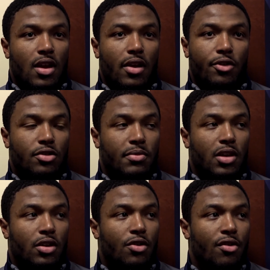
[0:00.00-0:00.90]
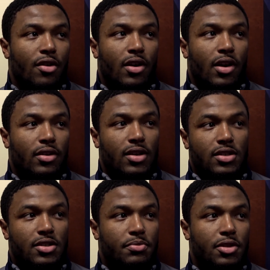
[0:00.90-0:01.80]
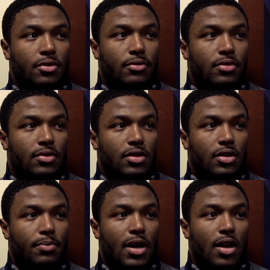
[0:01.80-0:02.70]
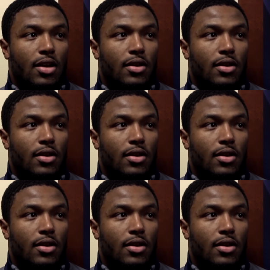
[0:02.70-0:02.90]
it was me in the corner, and I just beat him to the pile.